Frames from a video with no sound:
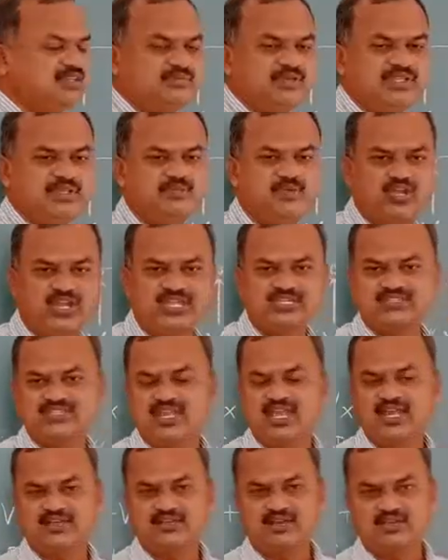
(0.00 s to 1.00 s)
be the
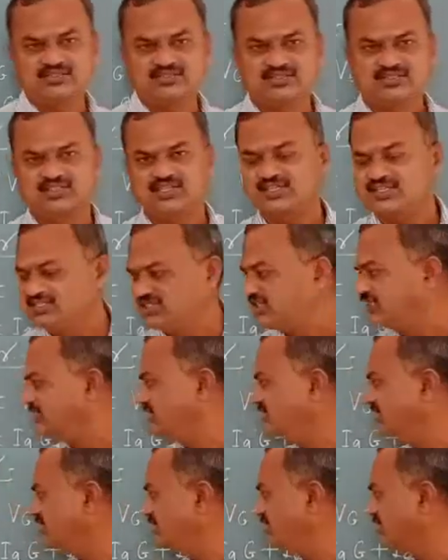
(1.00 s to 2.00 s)
potential across G.
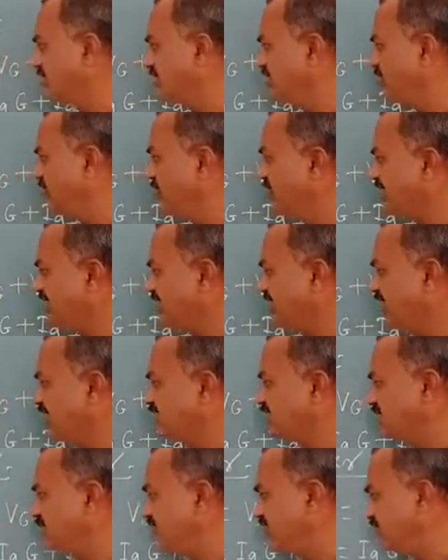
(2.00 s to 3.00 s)
We can
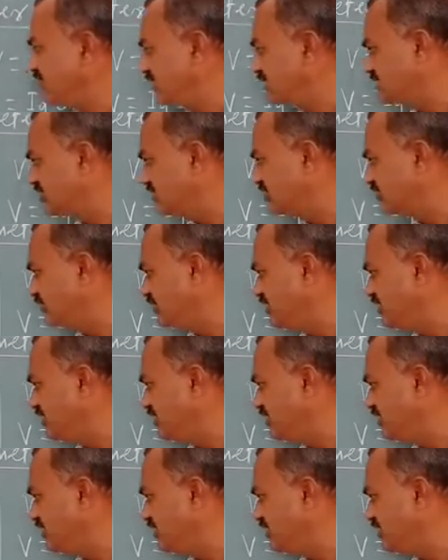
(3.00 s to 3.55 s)
write some equation.